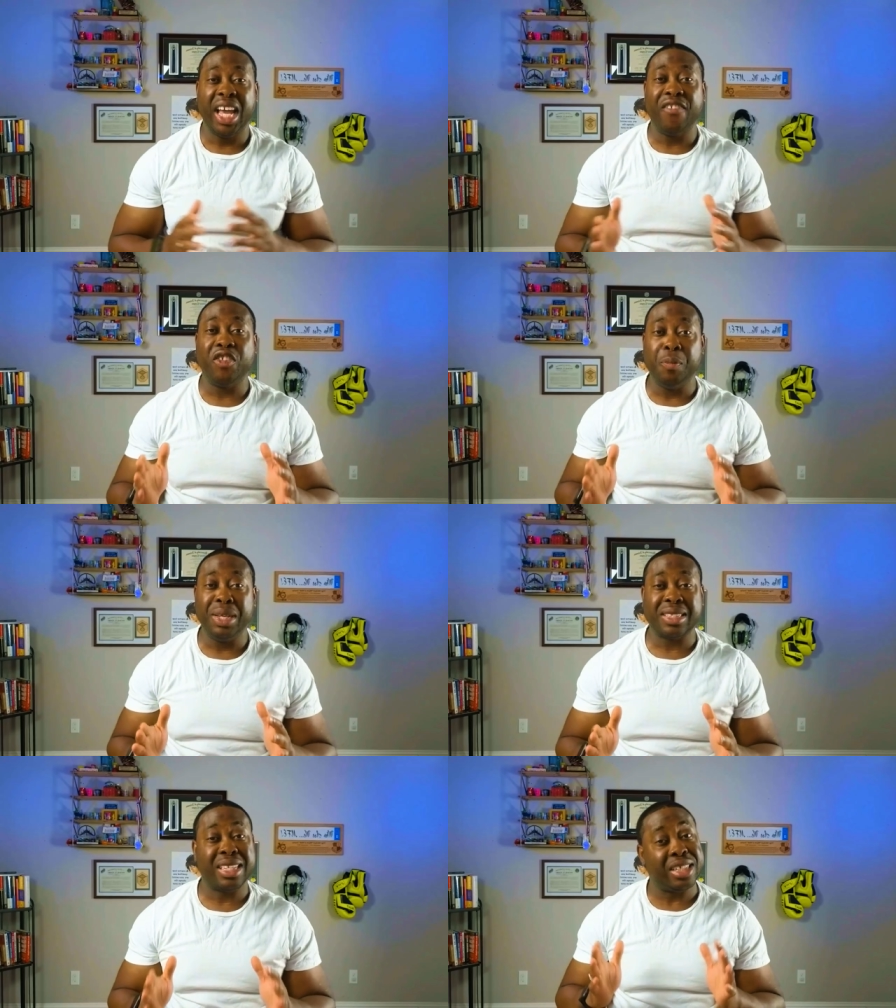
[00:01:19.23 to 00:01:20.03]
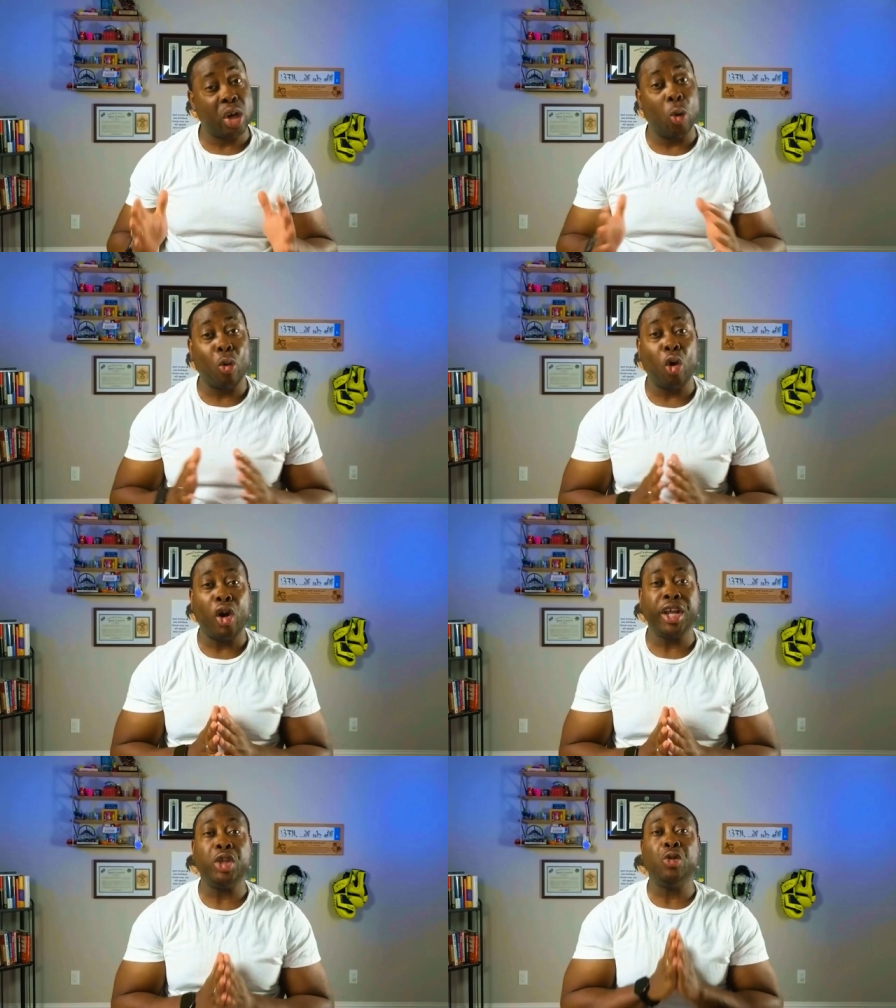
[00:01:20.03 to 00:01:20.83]
If you missed it, don't
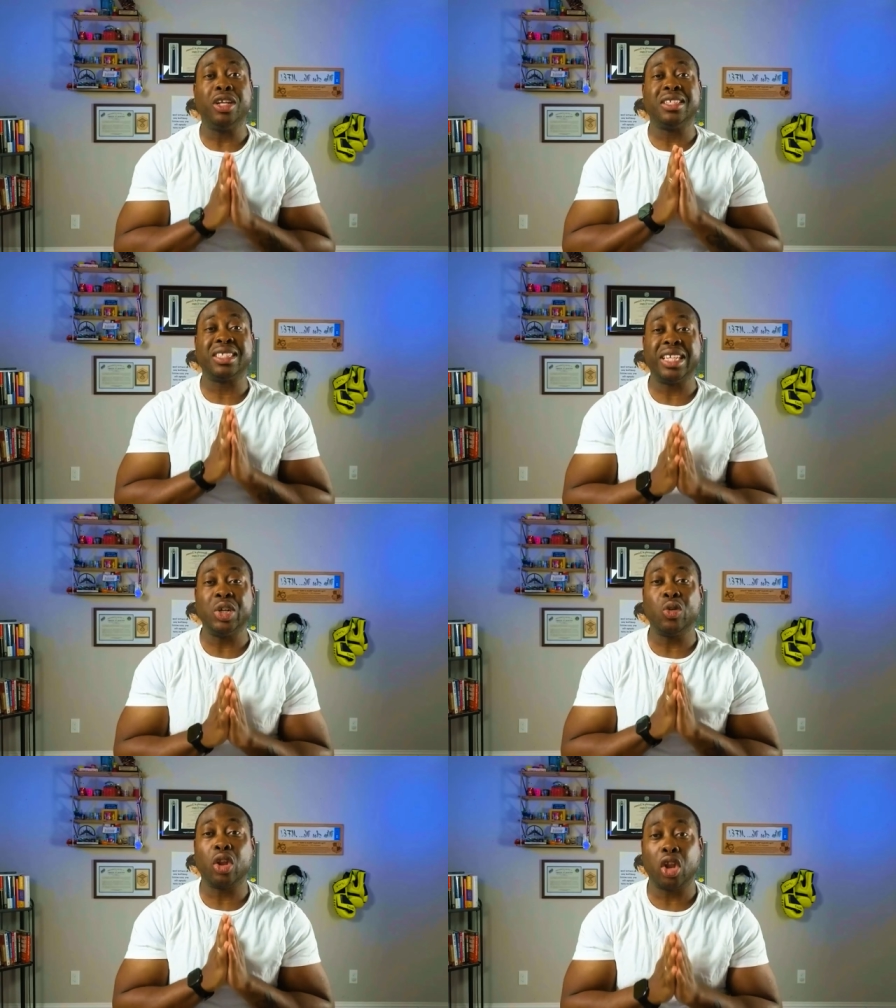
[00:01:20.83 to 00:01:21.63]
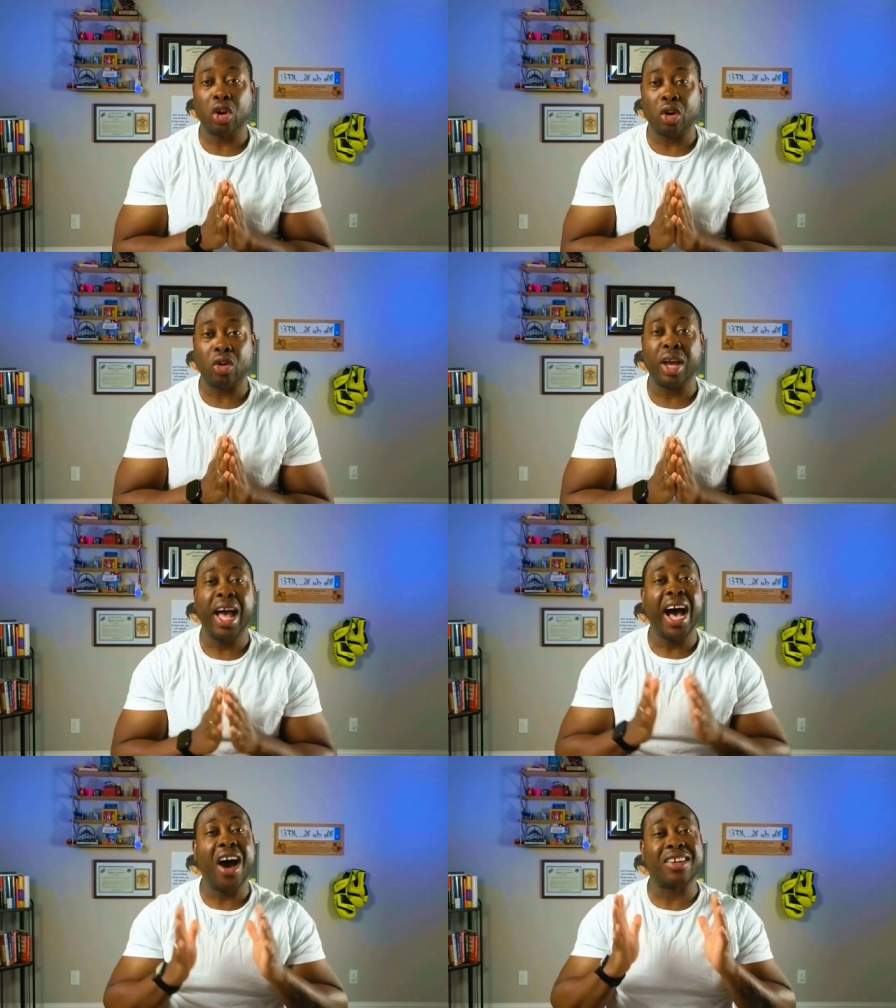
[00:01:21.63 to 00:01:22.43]
worry, you can still learn
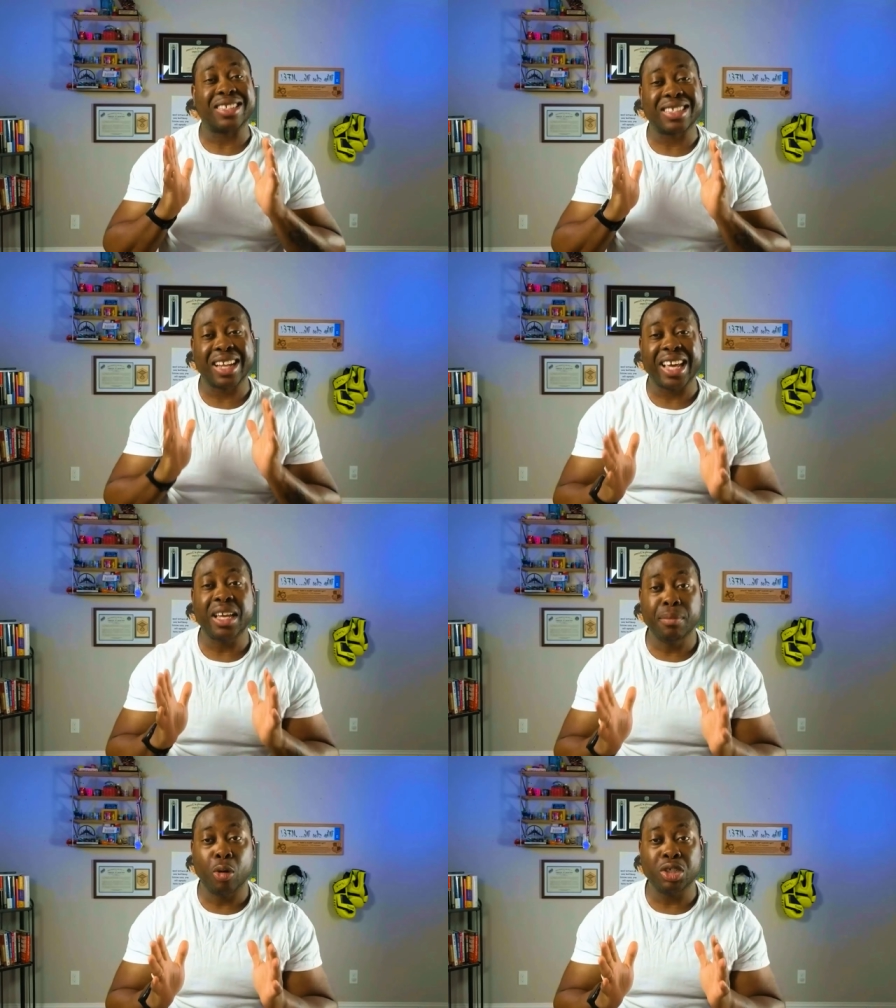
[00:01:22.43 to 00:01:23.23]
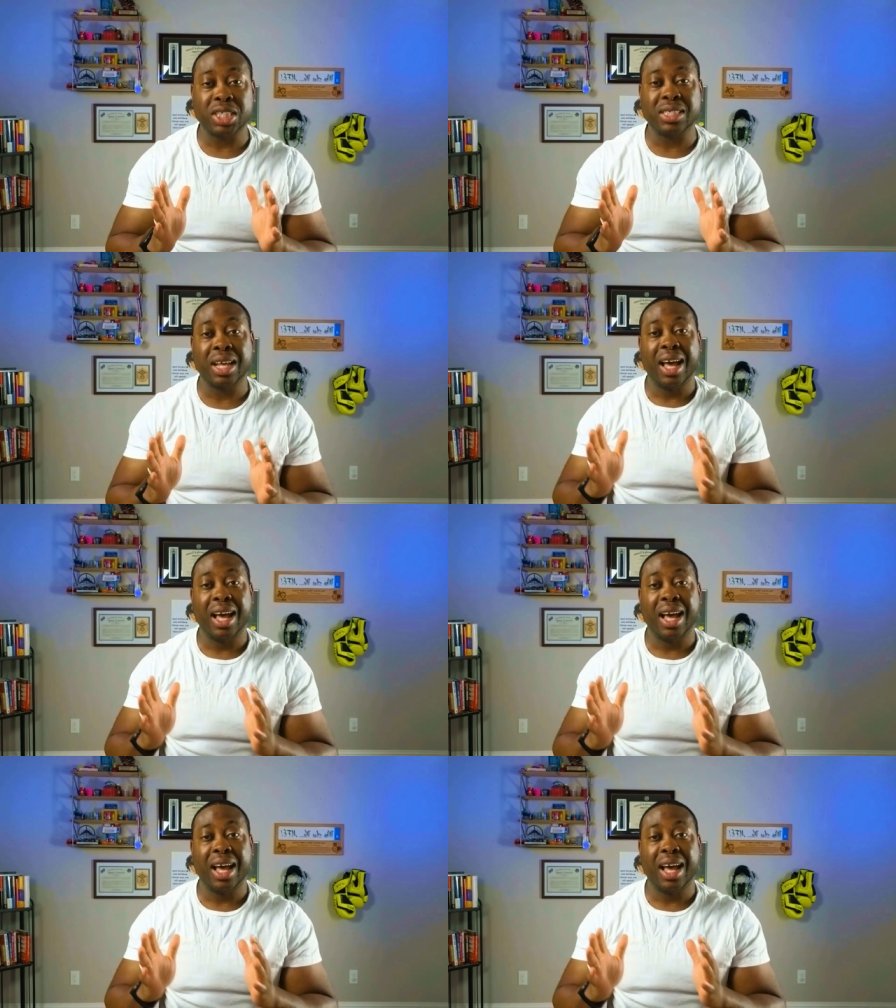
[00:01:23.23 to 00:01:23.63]
how to slay emotions